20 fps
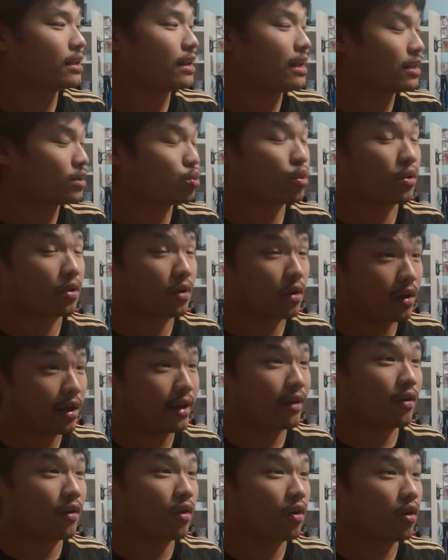It has worked
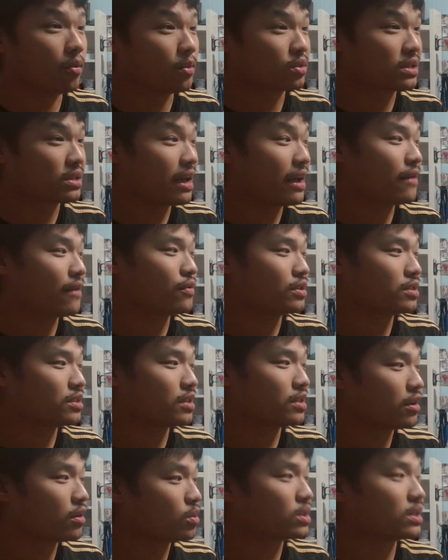almost every
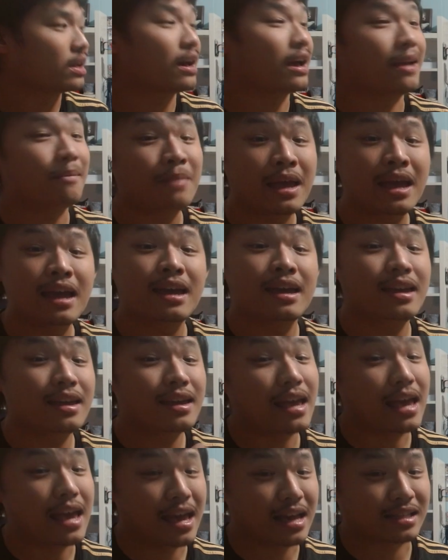single time,
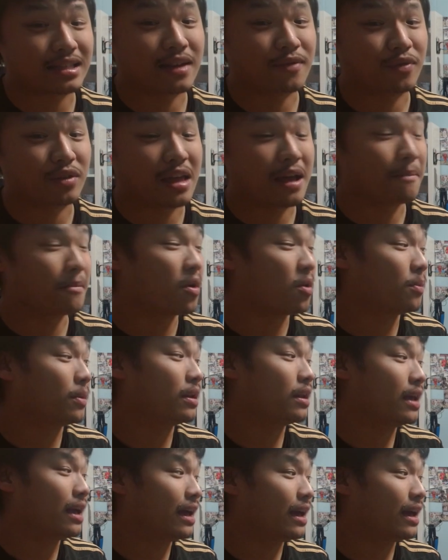except for that moment.